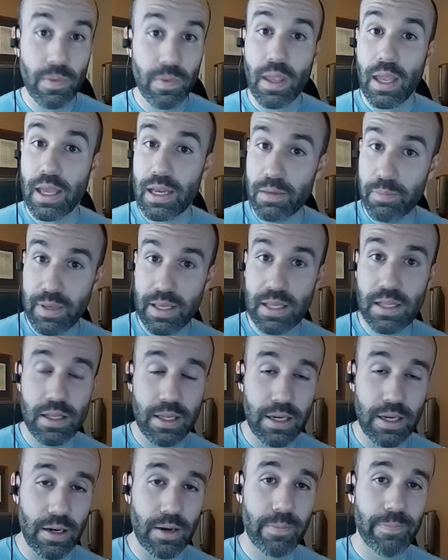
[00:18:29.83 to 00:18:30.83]
And to be
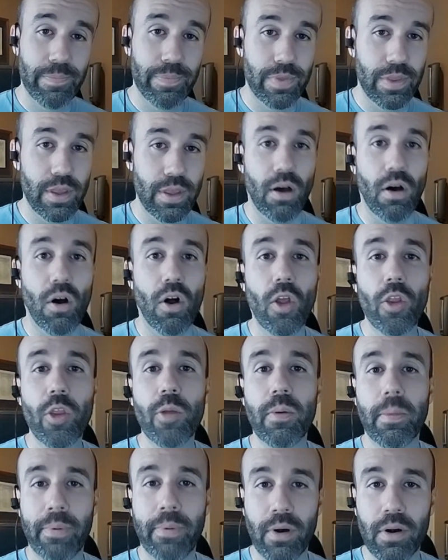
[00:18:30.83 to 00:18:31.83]
clear, the
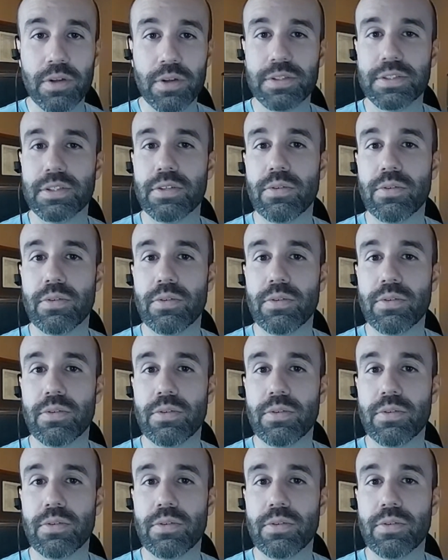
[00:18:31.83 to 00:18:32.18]
ultimate person